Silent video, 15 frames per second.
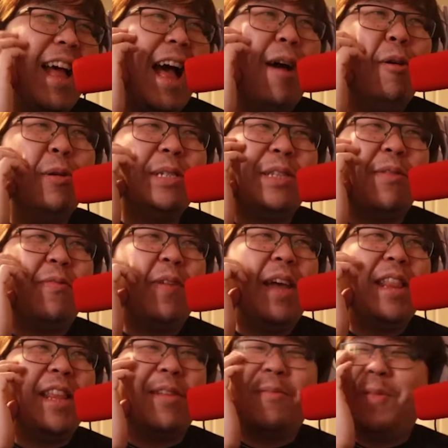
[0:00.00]
I was
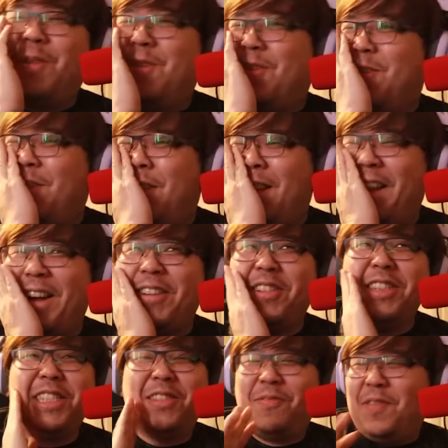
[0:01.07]
defending, bro. I
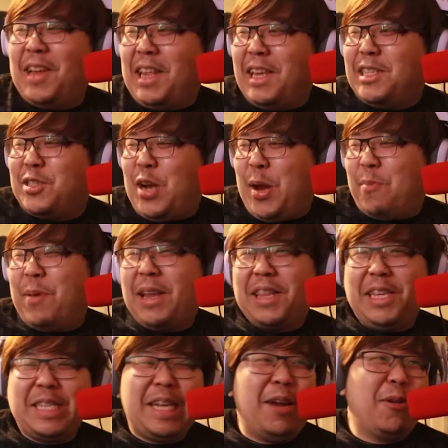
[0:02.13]
was defending. He's trying to make
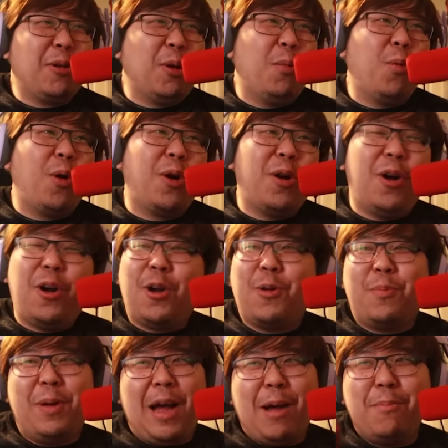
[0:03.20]
this character work
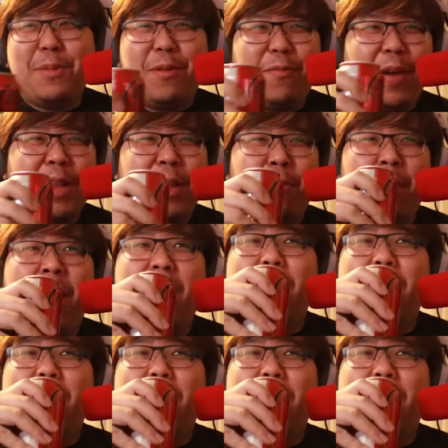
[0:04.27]
hard, but I'm defending my